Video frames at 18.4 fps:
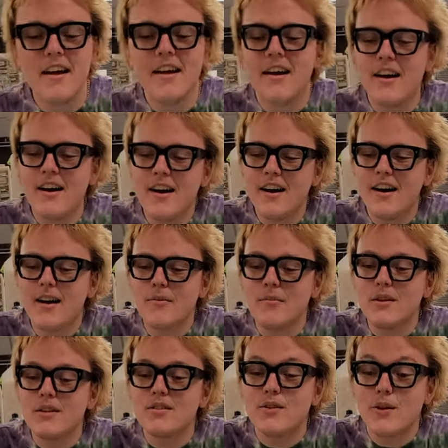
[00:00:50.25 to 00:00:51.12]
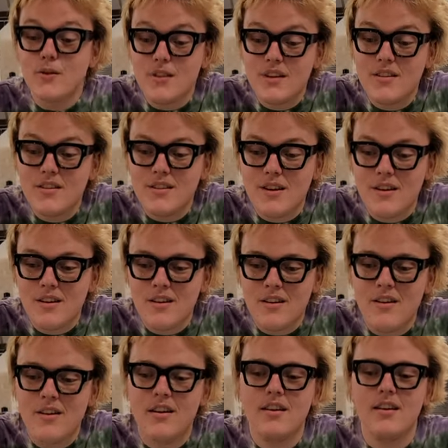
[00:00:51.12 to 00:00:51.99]
um, so this
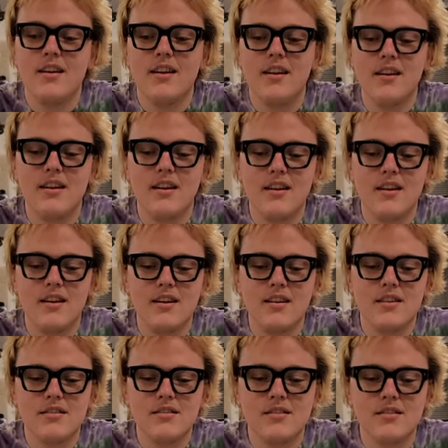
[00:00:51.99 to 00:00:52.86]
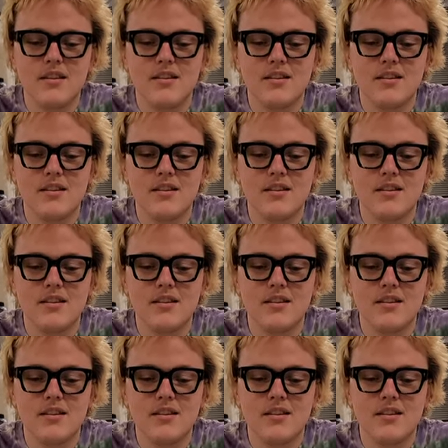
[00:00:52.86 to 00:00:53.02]
year it is